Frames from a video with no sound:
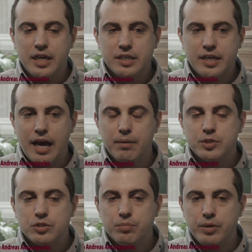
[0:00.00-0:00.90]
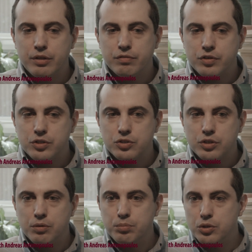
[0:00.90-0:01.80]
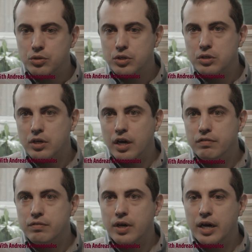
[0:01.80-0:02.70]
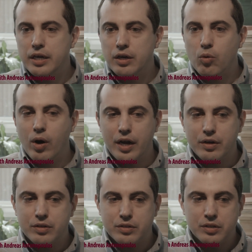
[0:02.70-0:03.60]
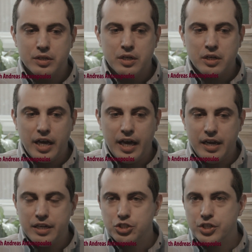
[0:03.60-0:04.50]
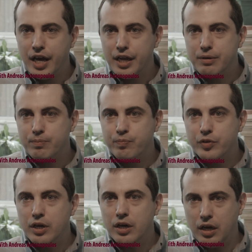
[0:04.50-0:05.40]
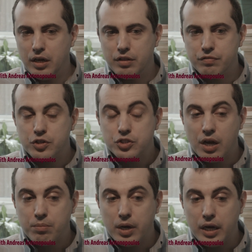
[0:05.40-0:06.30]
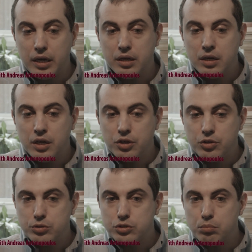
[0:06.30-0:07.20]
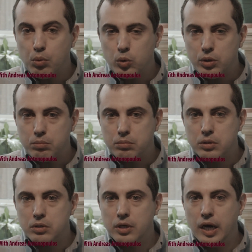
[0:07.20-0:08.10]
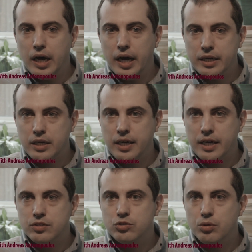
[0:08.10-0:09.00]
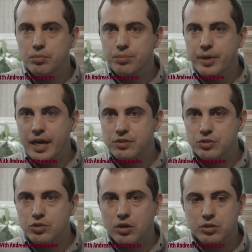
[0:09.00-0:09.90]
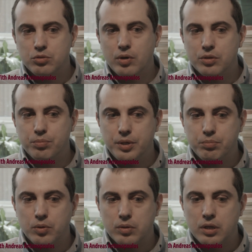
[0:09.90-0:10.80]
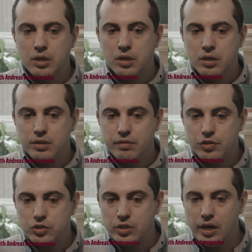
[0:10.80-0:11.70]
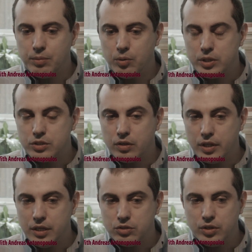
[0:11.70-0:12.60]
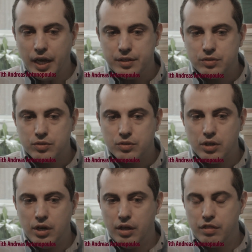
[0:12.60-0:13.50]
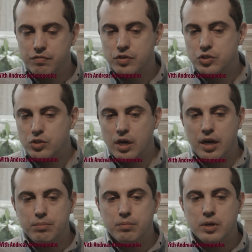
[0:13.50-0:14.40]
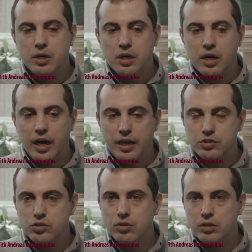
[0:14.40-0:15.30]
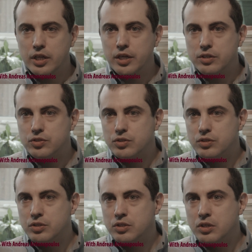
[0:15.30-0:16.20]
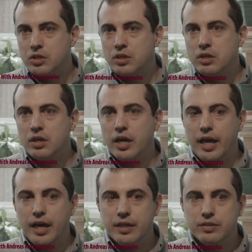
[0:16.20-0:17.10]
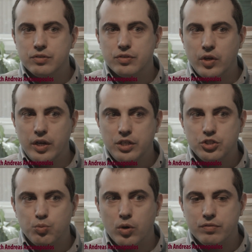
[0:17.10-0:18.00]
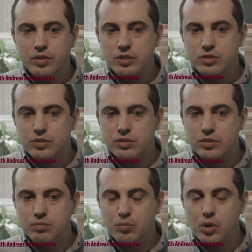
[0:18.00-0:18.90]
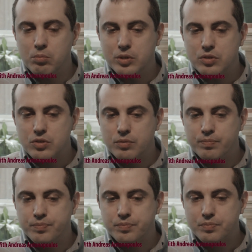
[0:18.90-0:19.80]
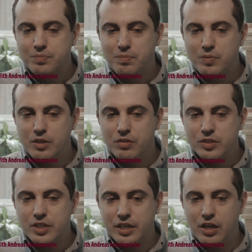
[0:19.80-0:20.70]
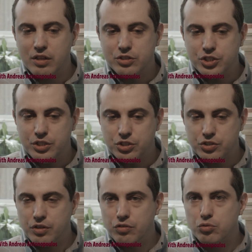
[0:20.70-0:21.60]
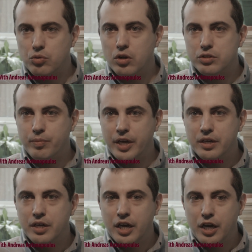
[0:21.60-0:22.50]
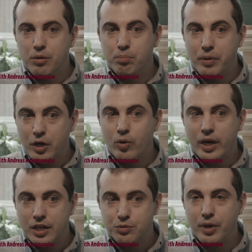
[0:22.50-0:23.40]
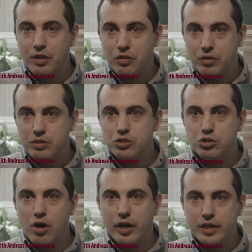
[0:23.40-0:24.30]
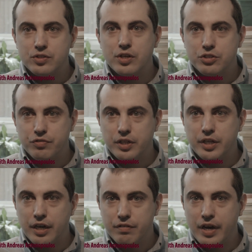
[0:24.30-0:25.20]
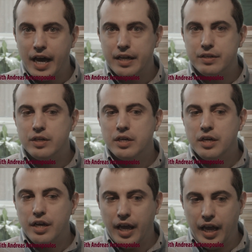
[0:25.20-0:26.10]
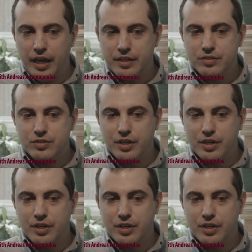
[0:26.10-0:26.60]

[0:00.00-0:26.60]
had happened to me the first computer I acquired at age 10. The first time I used a modem and connected to a BBS and talked to other people. The first time I went on the internet. The first time I installed Linux. And in each one of these moments, the technology just enthralled me. Bitcoin has been the strongest such feeling I've had. And